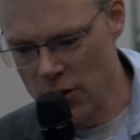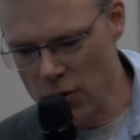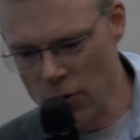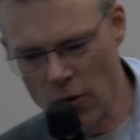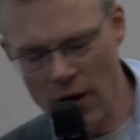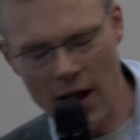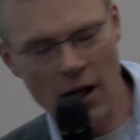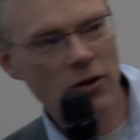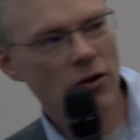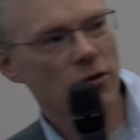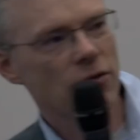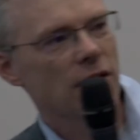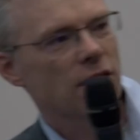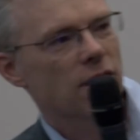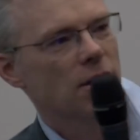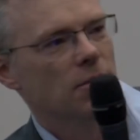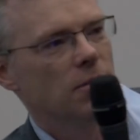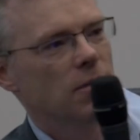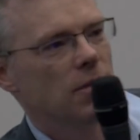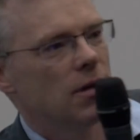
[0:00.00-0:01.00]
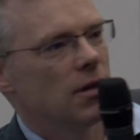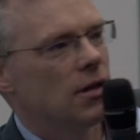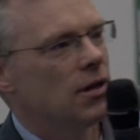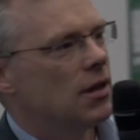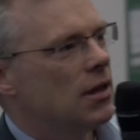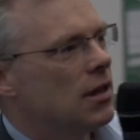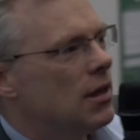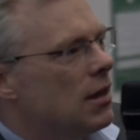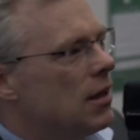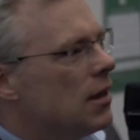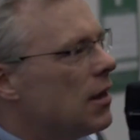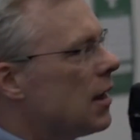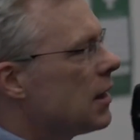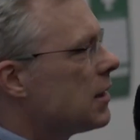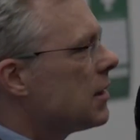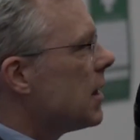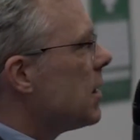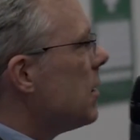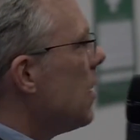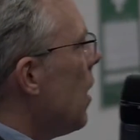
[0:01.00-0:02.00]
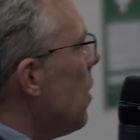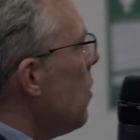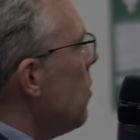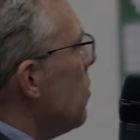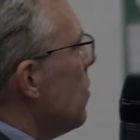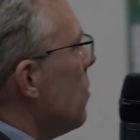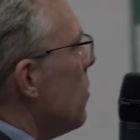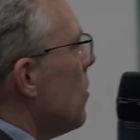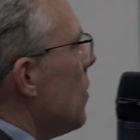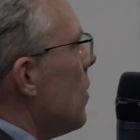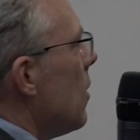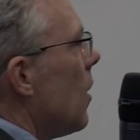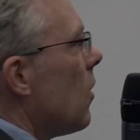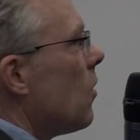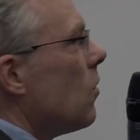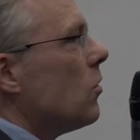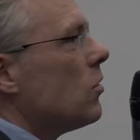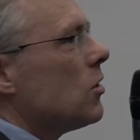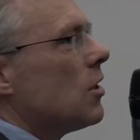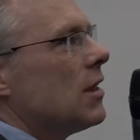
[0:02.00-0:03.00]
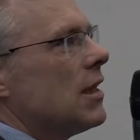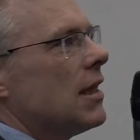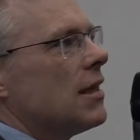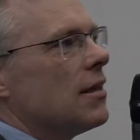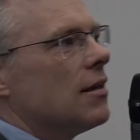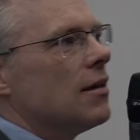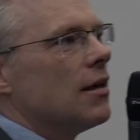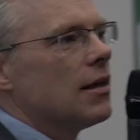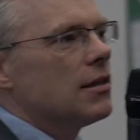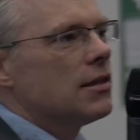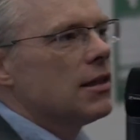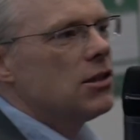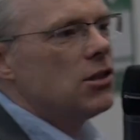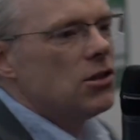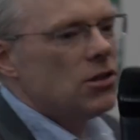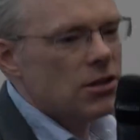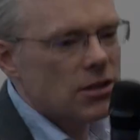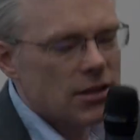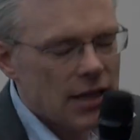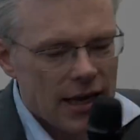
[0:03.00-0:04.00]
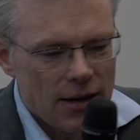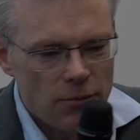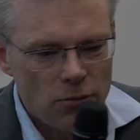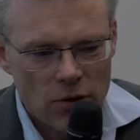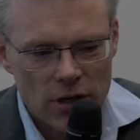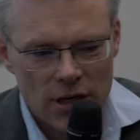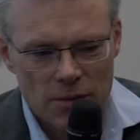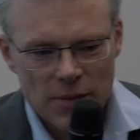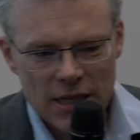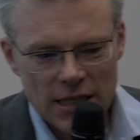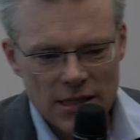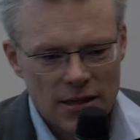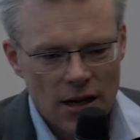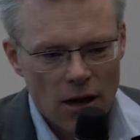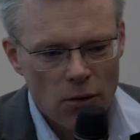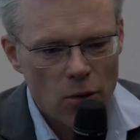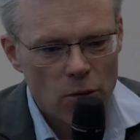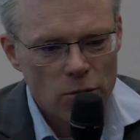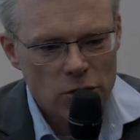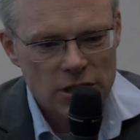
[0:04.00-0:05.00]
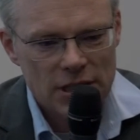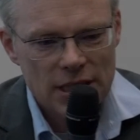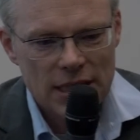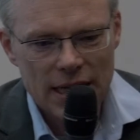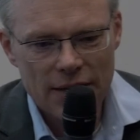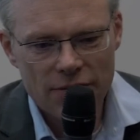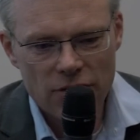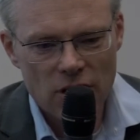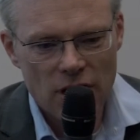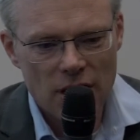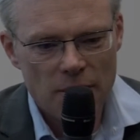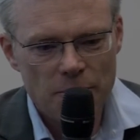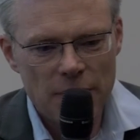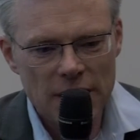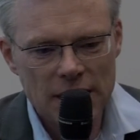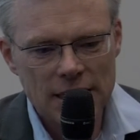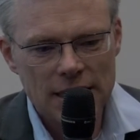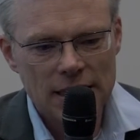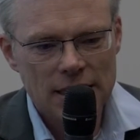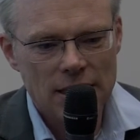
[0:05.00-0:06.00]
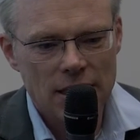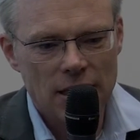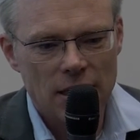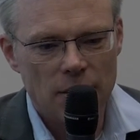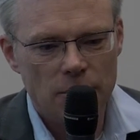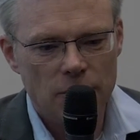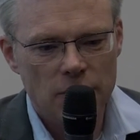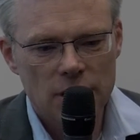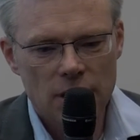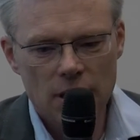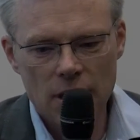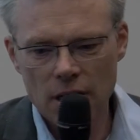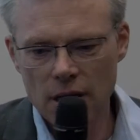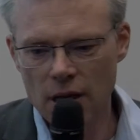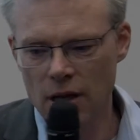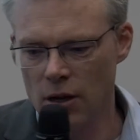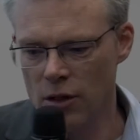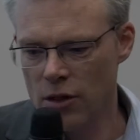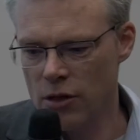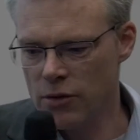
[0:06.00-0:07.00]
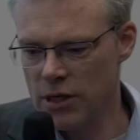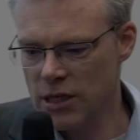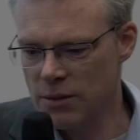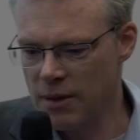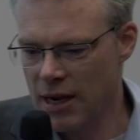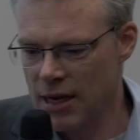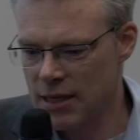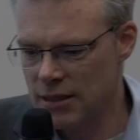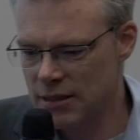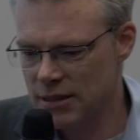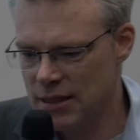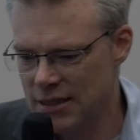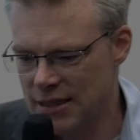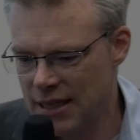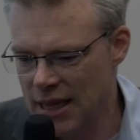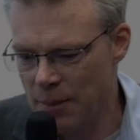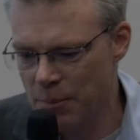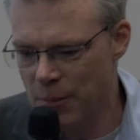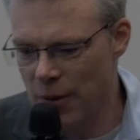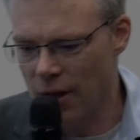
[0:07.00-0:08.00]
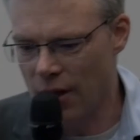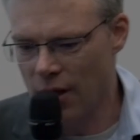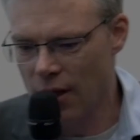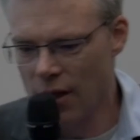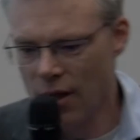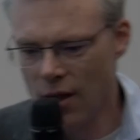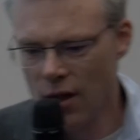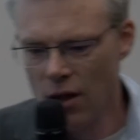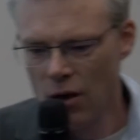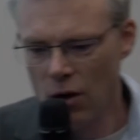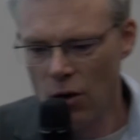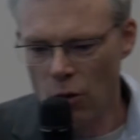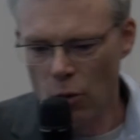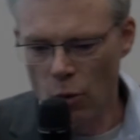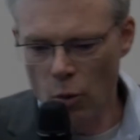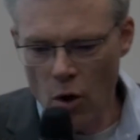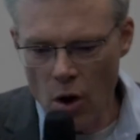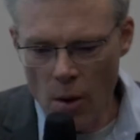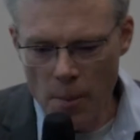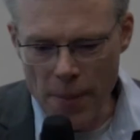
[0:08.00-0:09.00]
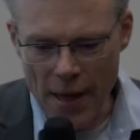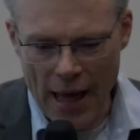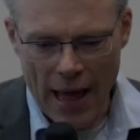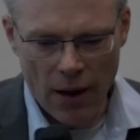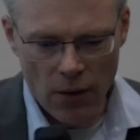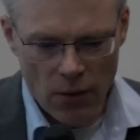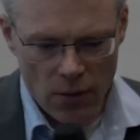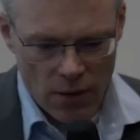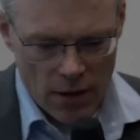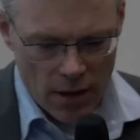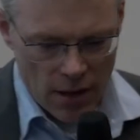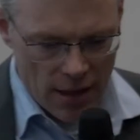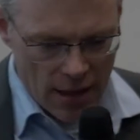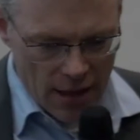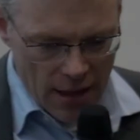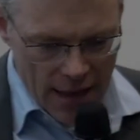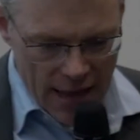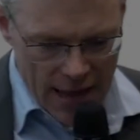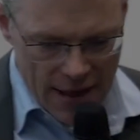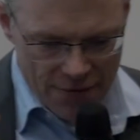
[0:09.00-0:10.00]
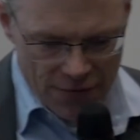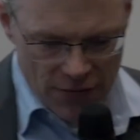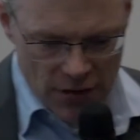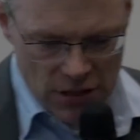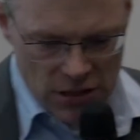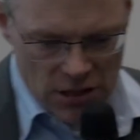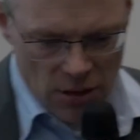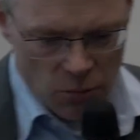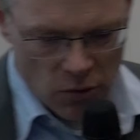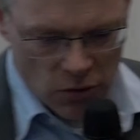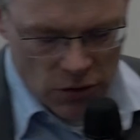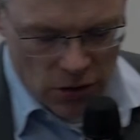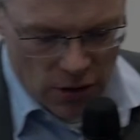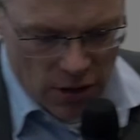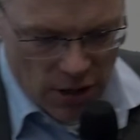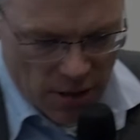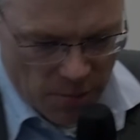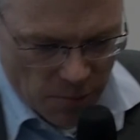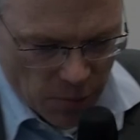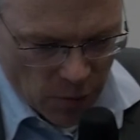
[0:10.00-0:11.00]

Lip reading: your algorithm? I said, no, of course I didn't. I said, you just wanted me to know what was significant in business terms. The risk manager said, yeah, but what about if someone's on an